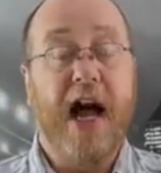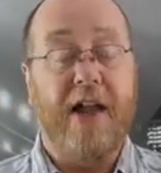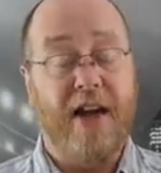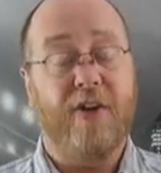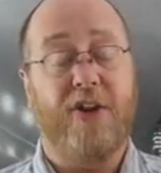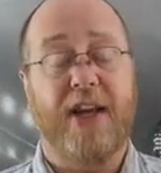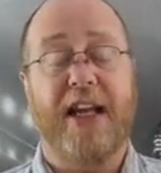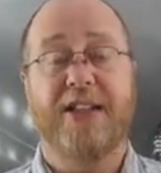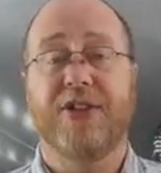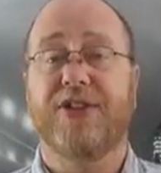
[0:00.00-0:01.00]
And the other thing
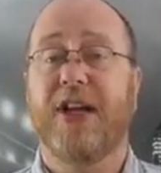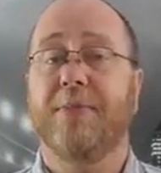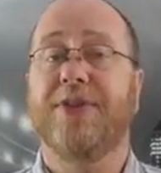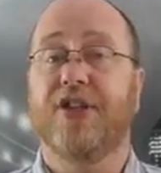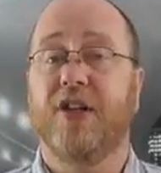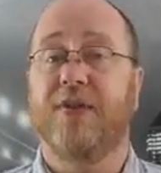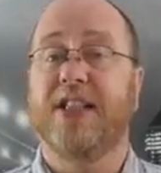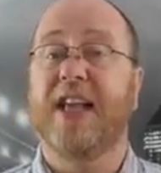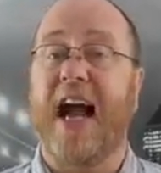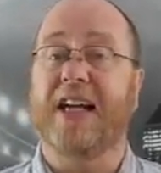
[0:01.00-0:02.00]
is that some
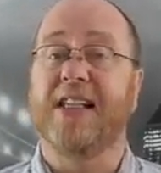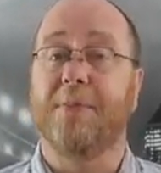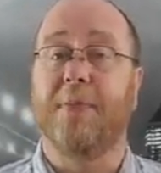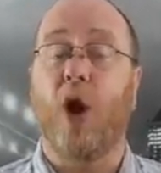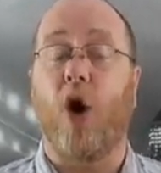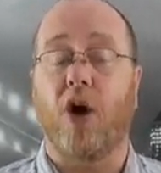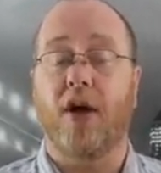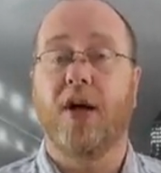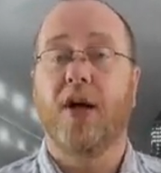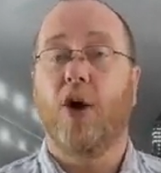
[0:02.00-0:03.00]
services actually
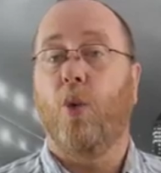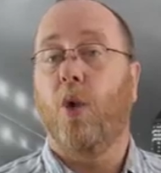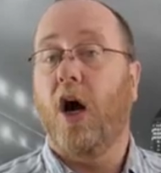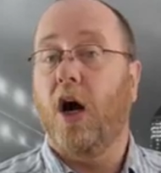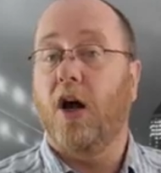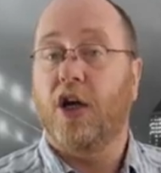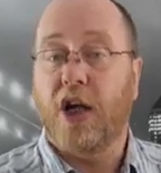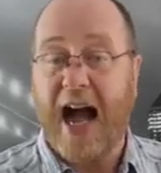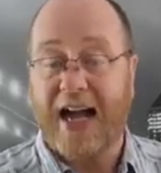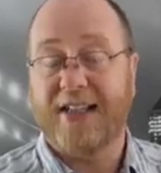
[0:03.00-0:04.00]
block
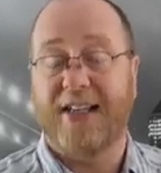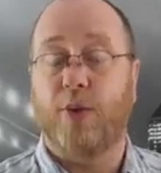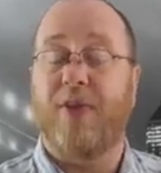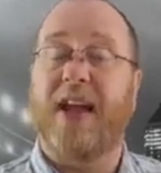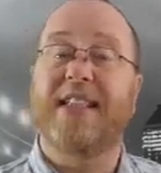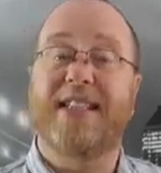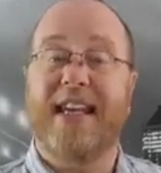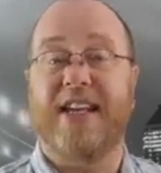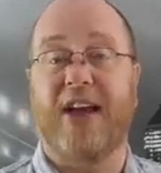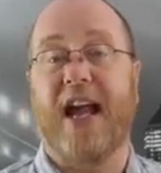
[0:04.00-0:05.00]
access when they
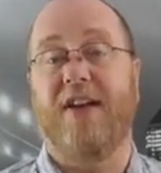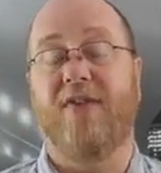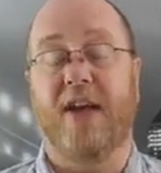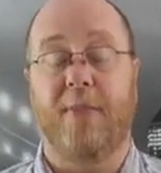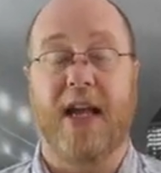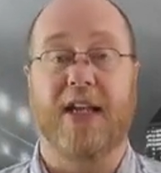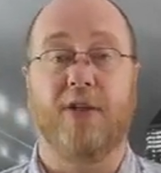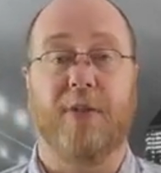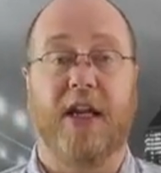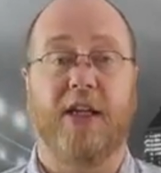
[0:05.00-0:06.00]
see that a VPN
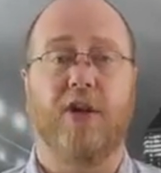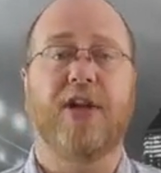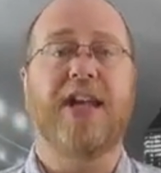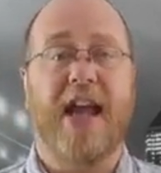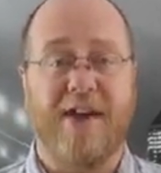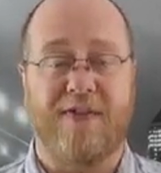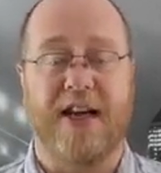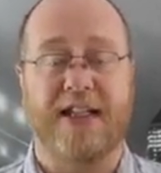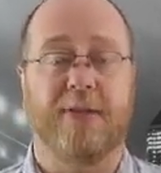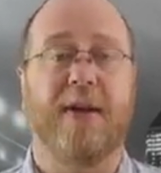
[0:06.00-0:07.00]
is being used. And
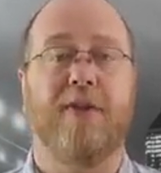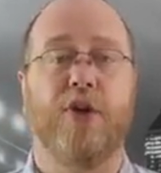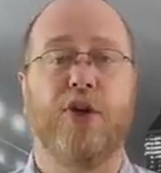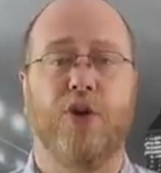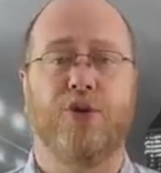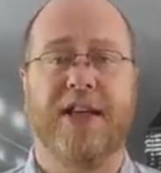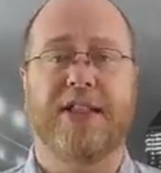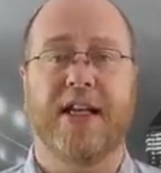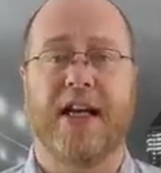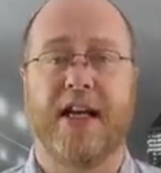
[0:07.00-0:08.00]
Netflix has been in the news
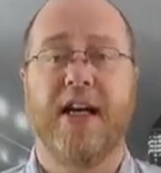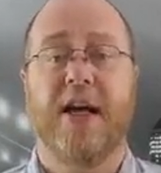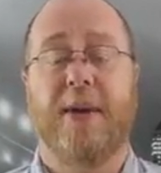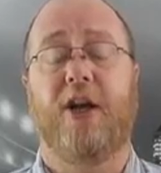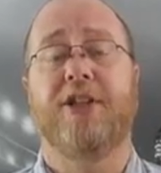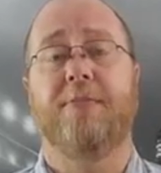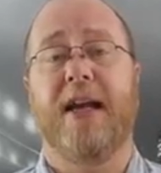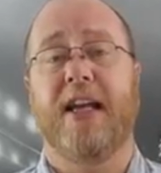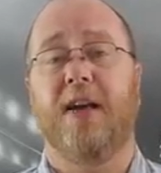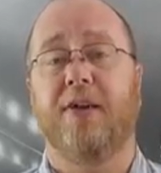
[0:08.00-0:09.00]
recently because it's
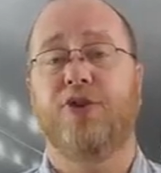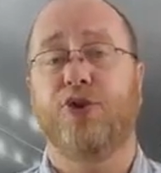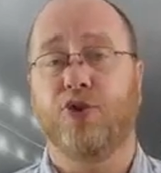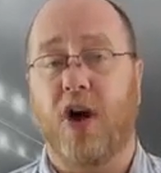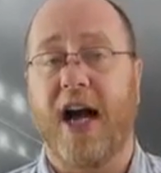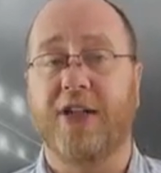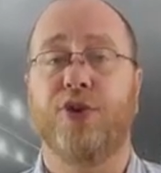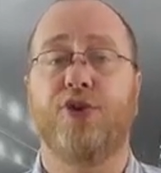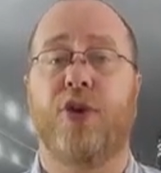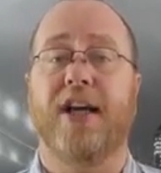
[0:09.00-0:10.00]
making strides
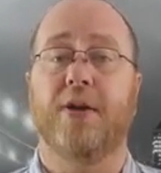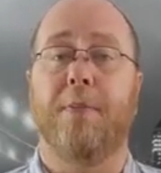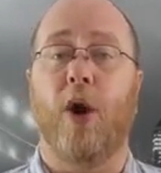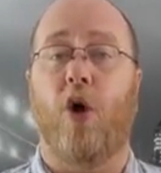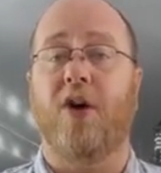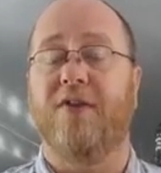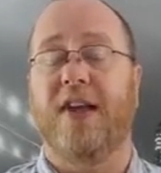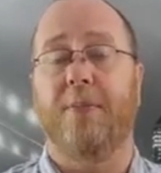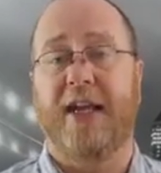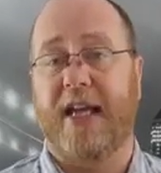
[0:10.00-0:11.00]
to try to block
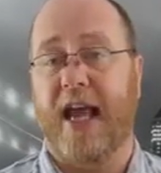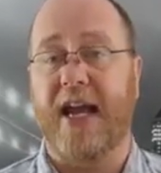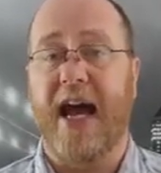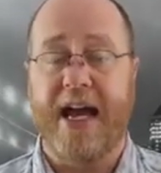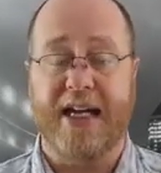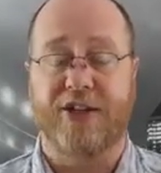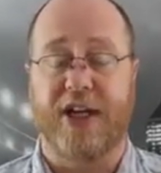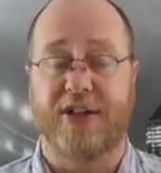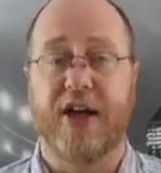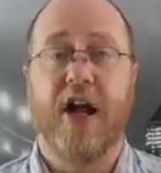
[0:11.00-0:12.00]
VPN
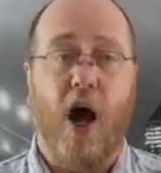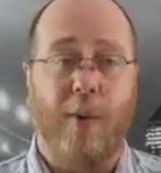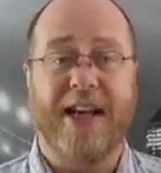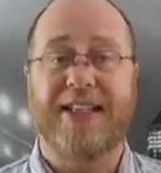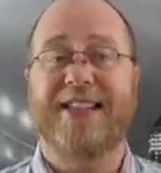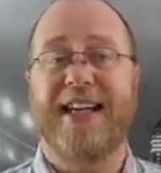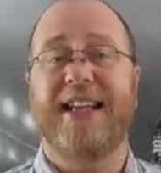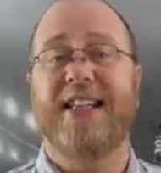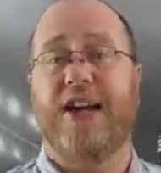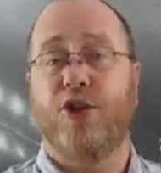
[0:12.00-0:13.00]
access. And when it
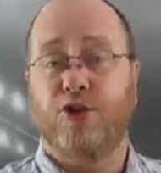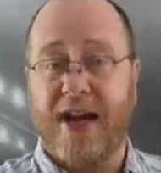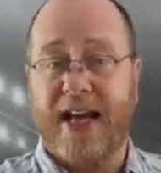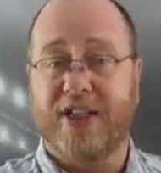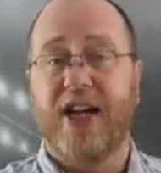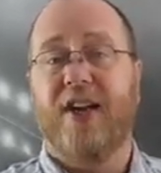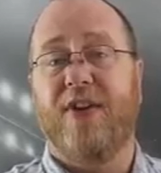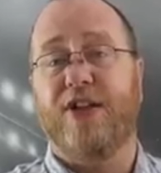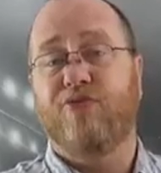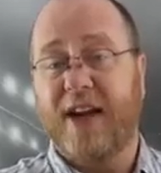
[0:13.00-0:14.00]
sees an address
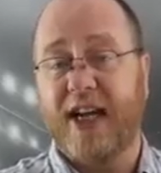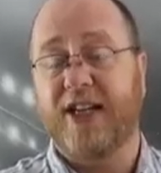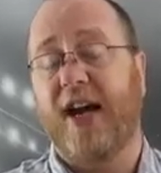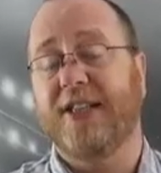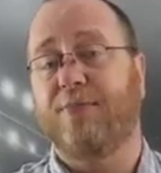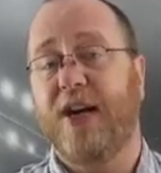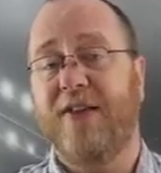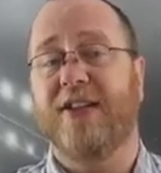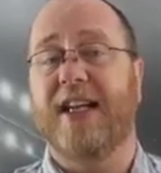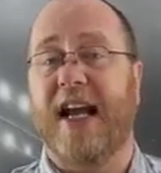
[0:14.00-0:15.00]
that it's recognized
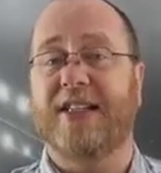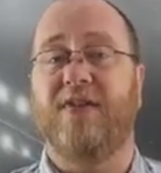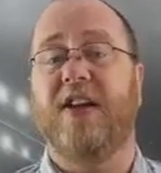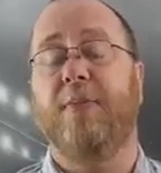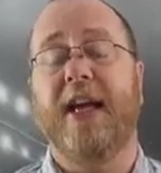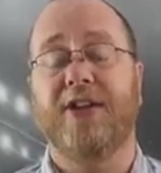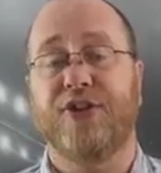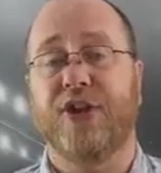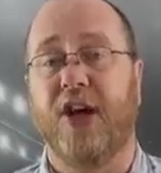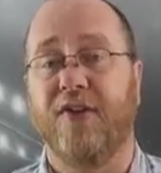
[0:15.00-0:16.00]
previously as a VPN
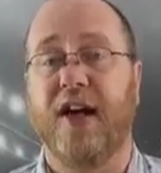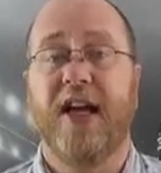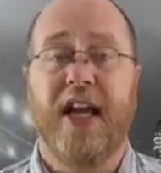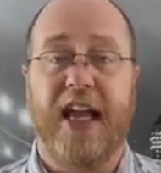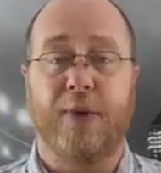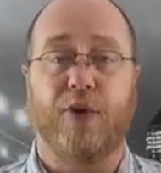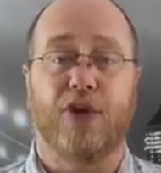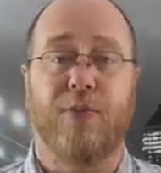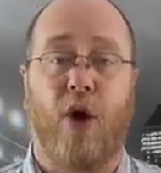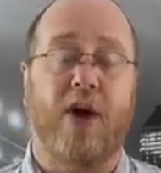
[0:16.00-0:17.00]
server, it will
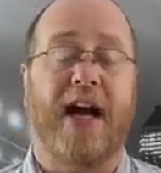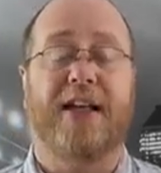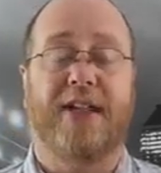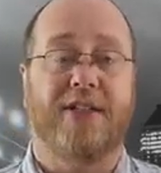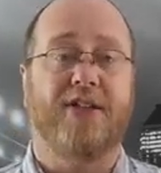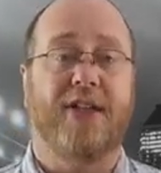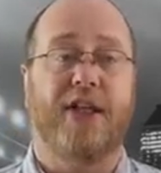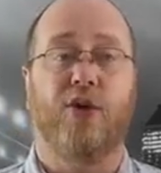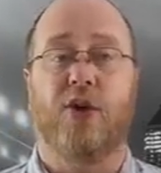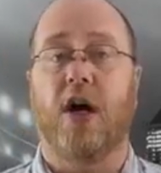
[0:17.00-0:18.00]
just block access and
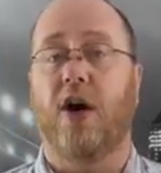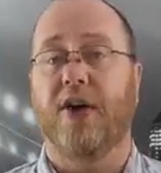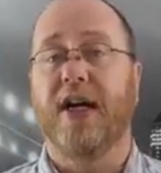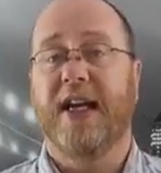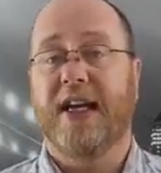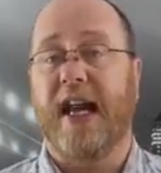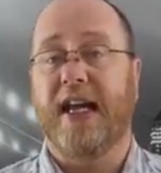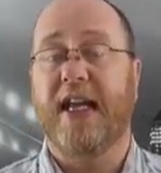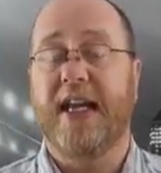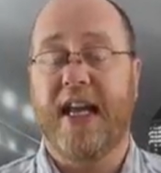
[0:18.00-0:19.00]
say you can't
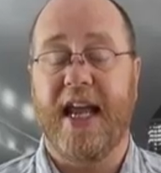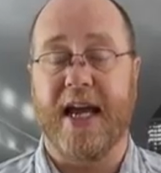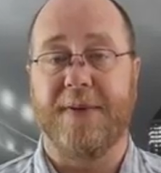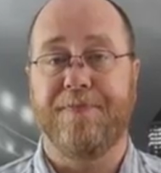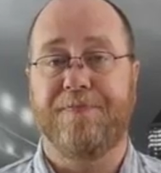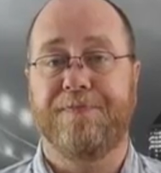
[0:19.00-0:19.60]
get in here.